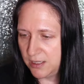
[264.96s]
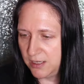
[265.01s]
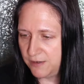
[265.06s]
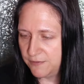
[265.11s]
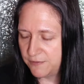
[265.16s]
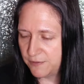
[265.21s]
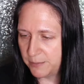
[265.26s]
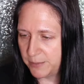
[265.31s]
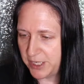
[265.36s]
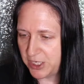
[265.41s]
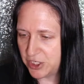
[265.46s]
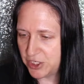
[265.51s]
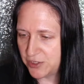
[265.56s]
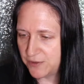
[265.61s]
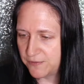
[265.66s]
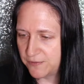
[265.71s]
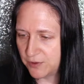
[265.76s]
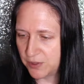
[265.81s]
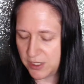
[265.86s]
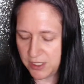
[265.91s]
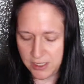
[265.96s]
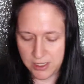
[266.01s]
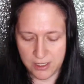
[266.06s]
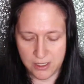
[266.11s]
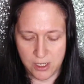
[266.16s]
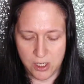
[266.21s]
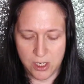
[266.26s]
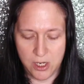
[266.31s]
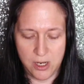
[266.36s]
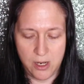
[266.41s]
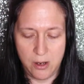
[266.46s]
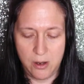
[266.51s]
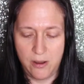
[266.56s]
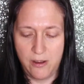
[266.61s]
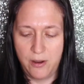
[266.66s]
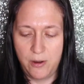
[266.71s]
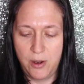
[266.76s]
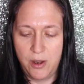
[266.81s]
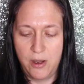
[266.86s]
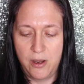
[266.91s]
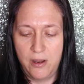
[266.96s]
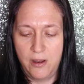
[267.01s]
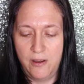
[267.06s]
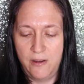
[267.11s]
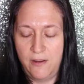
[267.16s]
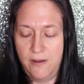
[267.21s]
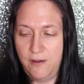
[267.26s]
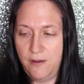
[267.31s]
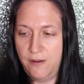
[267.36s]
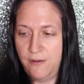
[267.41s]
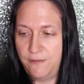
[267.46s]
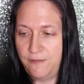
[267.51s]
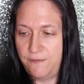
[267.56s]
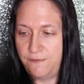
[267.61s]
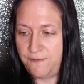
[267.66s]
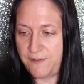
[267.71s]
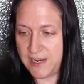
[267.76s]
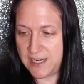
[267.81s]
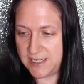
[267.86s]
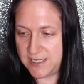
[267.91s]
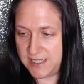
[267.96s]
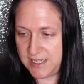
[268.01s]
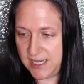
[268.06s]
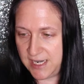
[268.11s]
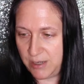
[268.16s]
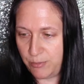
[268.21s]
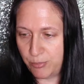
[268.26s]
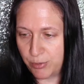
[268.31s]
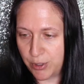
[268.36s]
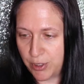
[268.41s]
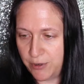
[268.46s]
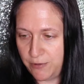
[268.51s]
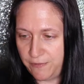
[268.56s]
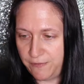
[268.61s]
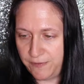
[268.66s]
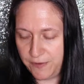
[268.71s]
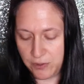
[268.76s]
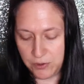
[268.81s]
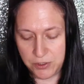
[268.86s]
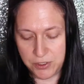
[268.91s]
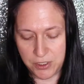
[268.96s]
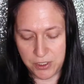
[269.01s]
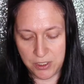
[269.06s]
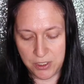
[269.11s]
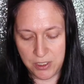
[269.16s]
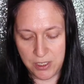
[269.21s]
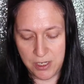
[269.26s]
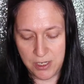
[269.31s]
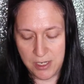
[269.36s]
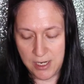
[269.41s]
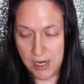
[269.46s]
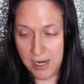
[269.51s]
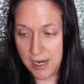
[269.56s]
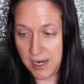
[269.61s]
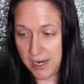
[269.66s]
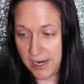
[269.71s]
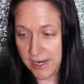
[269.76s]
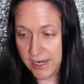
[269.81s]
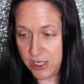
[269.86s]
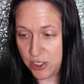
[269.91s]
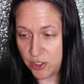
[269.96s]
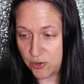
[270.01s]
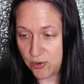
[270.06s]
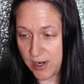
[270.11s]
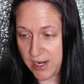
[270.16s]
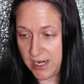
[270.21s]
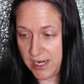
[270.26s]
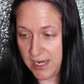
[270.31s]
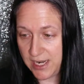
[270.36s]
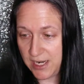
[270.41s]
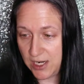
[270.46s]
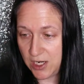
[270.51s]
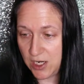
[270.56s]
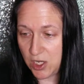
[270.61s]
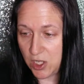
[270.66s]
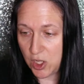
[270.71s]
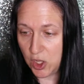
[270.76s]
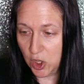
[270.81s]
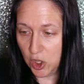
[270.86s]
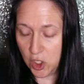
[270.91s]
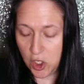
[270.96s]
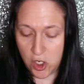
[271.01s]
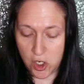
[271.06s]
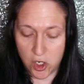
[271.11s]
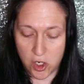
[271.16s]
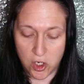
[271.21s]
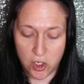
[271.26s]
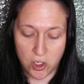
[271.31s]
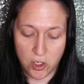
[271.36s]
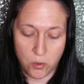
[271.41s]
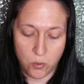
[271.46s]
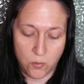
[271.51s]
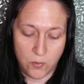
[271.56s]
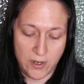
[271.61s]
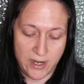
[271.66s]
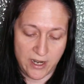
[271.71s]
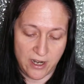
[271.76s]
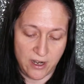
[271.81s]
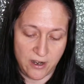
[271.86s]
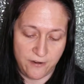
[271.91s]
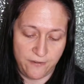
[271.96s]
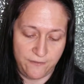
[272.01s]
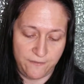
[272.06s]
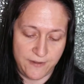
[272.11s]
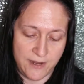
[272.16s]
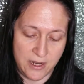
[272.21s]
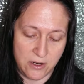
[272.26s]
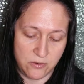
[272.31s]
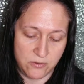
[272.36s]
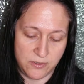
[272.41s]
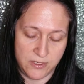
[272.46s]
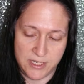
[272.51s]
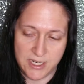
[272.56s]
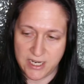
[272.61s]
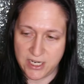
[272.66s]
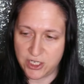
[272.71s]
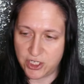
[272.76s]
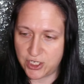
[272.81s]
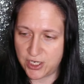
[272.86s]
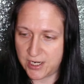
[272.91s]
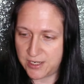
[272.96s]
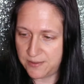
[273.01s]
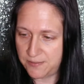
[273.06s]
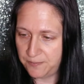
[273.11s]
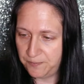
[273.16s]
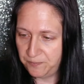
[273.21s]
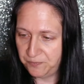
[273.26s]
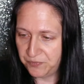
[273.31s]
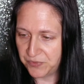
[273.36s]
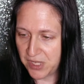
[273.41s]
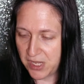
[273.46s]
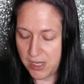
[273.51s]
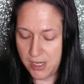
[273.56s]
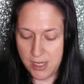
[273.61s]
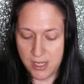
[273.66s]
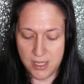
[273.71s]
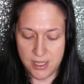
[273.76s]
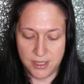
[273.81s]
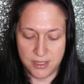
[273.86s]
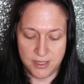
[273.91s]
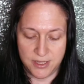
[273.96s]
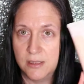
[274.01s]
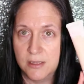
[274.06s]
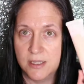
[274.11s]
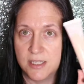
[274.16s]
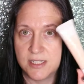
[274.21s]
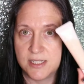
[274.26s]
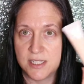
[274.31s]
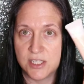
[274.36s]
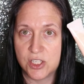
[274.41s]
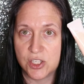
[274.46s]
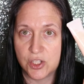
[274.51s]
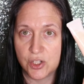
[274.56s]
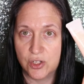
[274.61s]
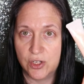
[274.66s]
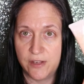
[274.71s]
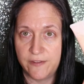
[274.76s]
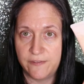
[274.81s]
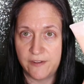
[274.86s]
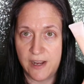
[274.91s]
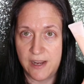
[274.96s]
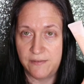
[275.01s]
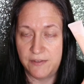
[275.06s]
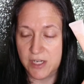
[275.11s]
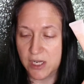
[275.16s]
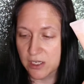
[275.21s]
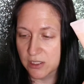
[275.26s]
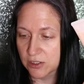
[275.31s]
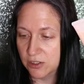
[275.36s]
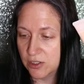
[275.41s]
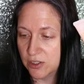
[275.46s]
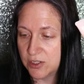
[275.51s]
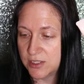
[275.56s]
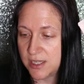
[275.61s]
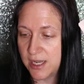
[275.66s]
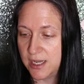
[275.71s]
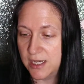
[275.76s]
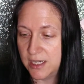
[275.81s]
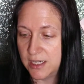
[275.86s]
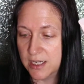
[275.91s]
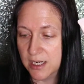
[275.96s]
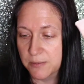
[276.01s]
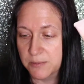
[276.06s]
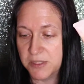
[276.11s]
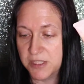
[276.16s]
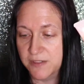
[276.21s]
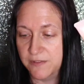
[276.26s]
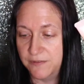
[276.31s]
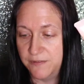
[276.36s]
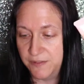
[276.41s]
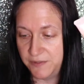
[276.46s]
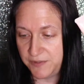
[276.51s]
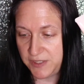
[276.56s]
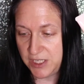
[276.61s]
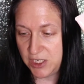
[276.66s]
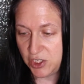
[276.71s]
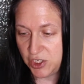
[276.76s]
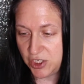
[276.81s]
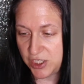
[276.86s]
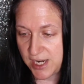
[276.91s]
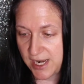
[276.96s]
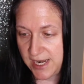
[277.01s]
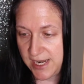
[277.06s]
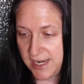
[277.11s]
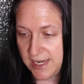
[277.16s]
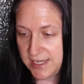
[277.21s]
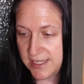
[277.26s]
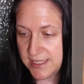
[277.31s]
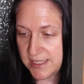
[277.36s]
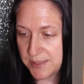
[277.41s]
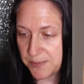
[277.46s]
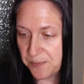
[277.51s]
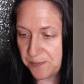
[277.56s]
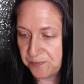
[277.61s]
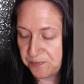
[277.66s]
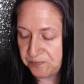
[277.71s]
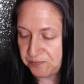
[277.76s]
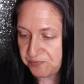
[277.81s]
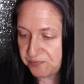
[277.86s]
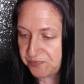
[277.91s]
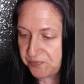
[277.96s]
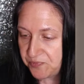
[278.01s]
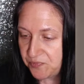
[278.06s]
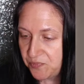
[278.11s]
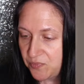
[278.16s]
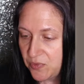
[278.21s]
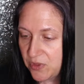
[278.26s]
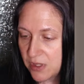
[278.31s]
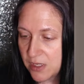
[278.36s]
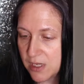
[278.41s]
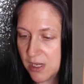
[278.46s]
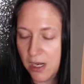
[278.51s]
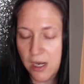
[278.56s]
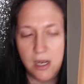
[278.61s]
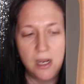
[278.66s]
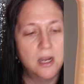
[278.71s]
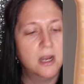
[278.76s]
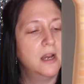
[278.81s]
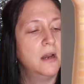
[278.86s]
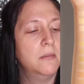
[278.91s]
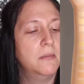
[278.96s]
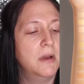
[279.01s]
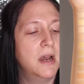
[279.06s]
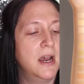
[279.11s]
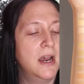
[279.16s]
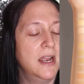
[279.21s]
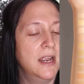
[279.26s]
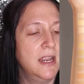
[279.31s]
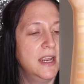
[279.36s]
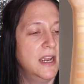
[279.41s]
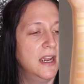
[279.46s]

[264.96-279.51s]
information for the Fenty Pro Filt'R Hydrating Longwear Foundation. This is $35 and it comes in 50 shades. I